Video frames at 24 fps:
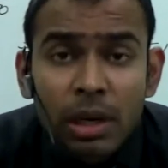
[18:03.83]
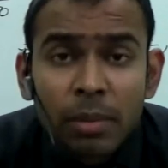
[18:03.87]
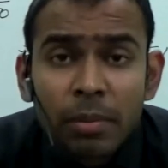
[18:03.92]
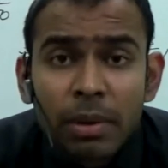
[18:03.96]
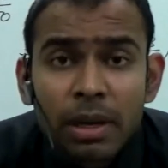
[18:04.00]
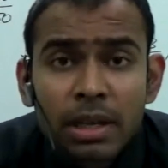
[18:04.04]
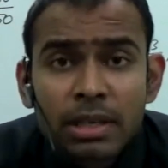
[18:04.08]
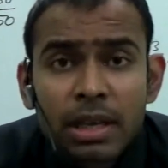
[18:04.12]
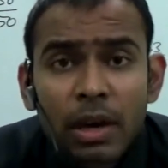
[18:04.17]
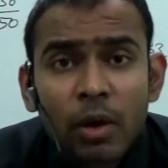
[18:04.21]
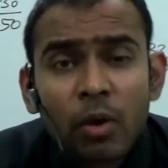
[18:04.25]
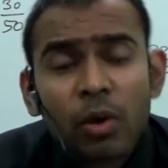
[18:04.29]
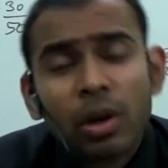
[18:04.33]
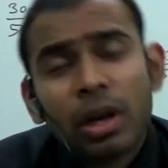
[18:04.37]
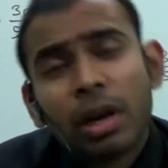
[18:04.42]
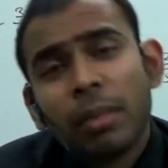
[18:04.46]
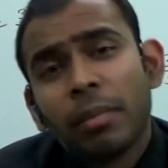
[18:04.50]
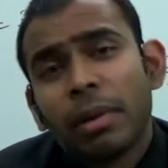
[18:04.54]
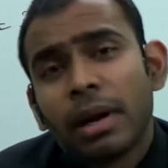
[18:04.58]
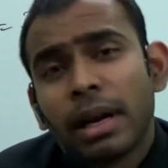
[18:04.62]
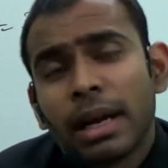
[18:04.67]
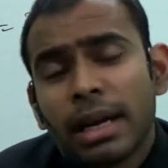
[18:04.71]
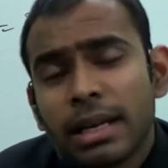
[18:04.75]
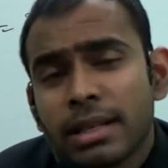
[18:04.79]
number is a whole
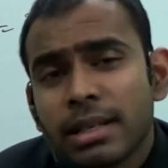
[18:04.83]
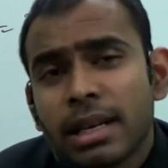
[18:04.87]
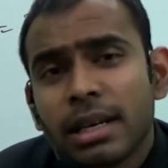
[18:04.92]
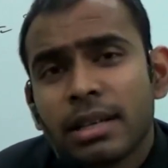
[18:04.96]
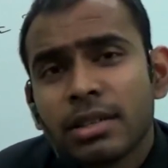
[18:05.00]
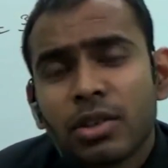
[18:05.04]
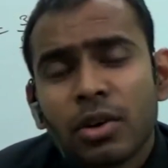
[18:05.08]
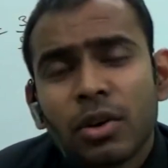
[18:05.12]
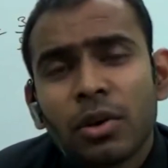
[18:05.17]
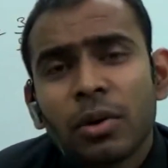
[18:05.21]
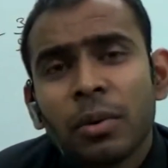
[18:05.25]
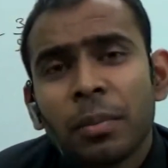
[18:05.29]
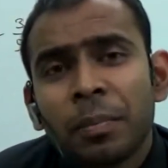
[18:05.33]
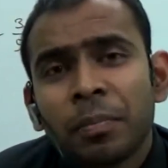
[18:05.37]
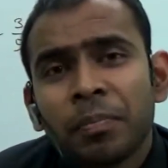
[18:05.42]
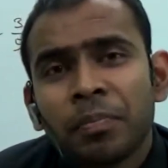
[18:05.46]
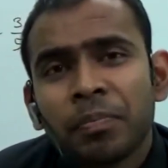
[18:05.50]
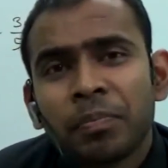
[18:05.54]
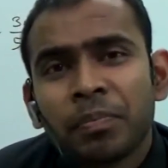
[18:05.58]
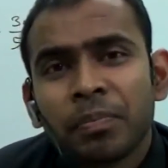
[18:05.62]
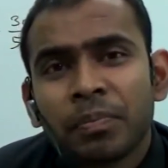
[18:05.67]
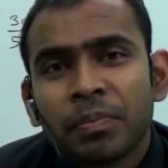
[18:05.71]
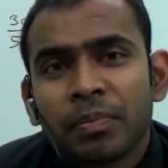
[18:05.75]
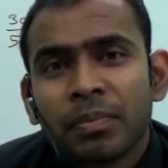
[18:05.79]
number. Is it so?
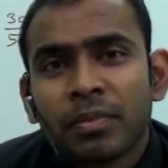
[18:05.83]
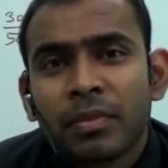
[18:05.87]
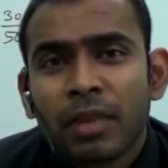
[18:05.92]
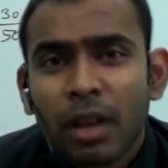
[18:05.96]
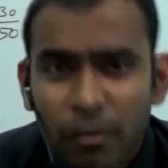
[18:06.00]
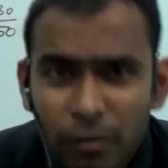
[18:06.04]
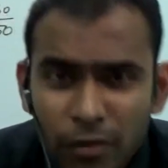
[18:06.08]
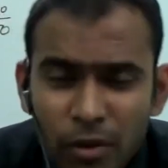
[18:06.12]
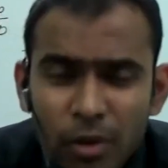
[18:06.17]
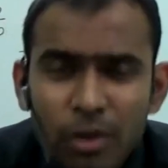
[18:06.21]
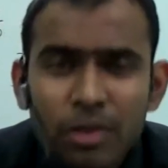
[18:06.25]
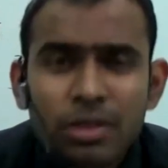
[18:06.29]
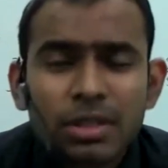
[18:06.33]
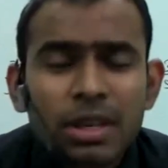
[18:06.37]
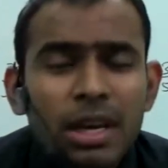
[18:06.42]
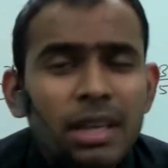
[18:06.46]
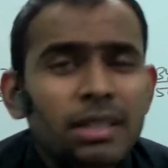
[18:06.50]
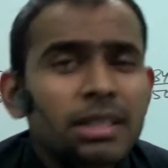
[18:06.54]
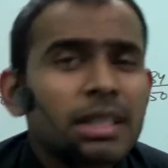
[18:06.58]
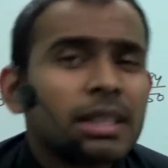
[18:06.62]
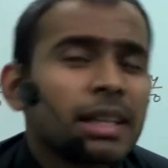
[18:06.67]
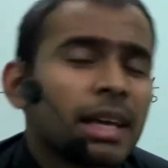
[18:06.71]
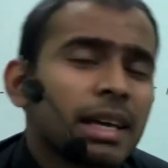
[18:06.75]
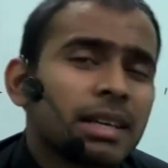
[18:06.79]
Of course,
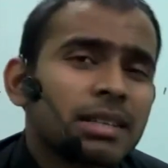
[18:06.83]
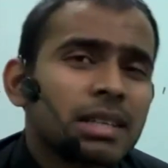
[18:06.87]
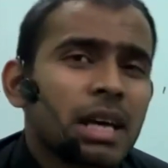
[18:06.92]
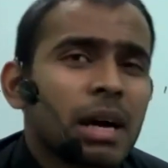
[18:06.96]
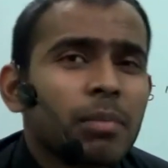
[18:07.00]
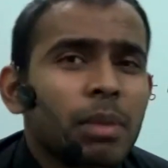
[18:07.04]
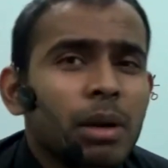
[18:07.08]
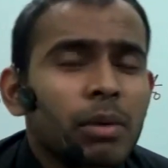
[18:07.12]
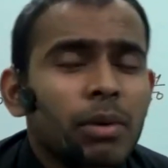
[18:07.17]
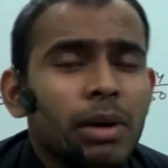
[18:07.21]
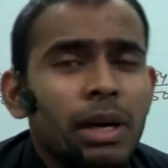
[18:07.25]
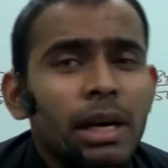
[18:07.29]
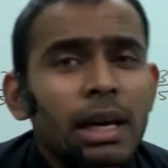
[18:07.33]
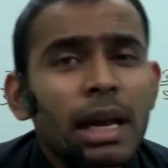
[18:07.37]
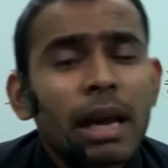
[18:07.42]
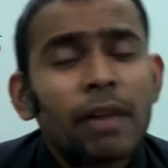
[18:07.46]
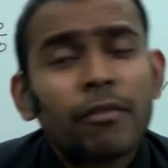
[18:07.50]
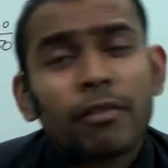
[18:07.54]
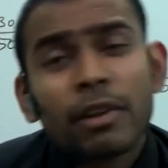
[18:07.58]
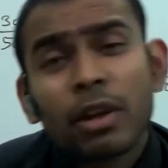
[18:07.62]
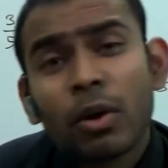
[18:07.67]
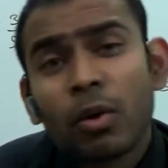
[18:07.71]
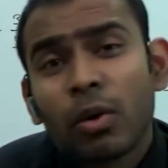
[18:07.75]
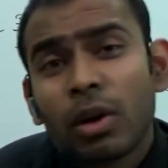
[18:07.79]
yes. In the example we did,
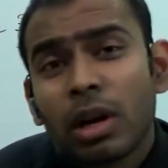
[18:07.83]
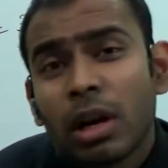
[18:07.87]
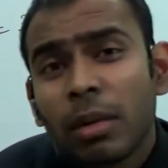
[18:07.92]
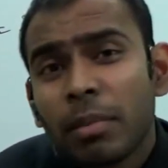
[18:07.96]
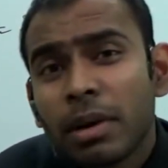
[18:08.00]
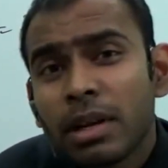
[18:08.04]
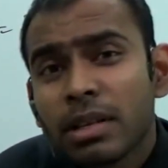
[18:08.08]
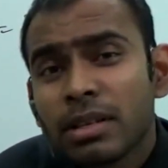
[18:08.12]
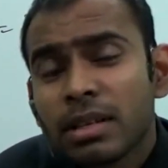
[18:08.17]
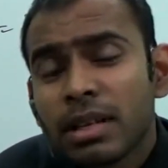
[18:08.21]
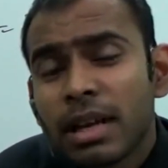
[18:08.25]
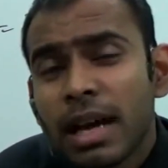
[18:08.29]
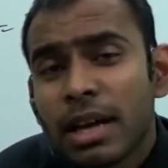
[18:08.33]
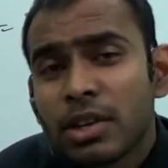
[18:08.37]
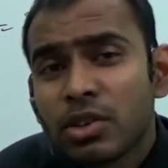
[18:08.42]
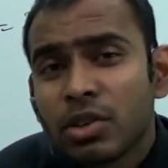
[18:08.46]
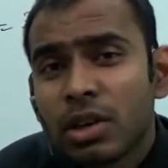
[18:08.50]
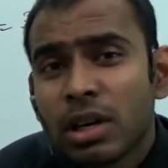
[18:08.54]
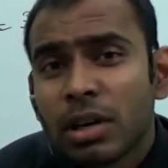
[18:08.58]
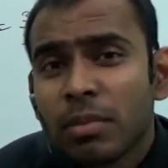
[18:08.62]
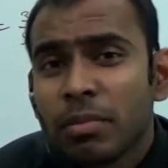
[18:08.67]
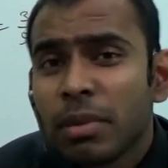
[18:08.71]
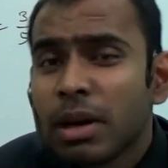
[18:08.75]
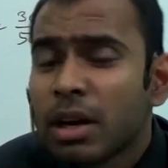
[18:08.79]
every whole number is a
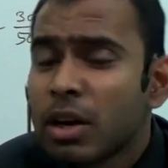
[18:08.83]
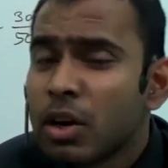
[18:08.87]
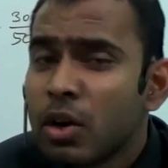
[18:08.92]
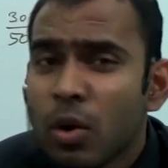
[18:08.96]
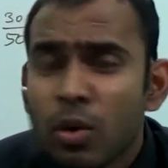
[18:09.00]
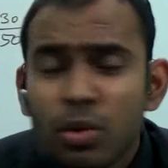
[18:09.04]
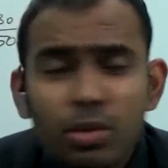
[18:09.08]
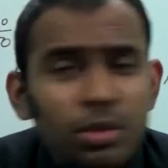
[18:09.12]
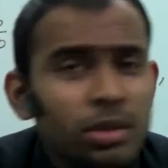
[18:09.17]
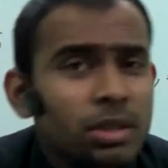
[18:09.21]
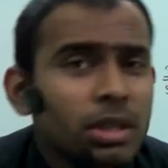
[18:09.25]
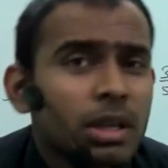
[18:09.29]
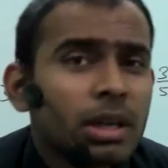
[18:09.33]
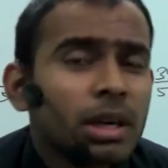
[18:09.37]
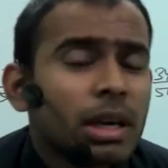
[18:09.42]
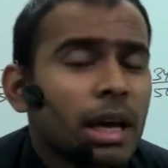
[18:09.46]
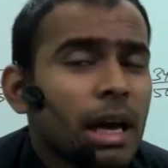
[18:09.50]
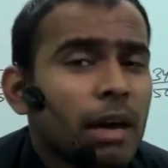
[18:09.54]
natural number. No, sir.